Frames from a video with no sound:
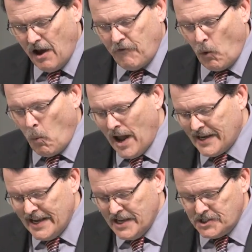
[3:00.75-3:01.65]
For
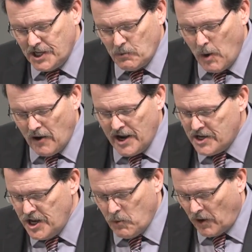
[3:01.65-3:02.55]
what is it
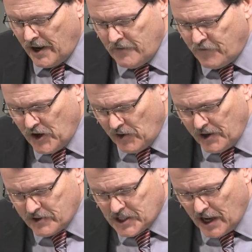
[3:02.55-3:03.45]
wherein ye
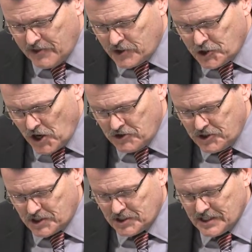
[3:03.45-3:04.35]
inferior to other
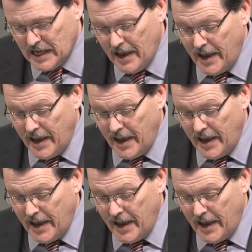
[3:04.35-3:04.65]
churches,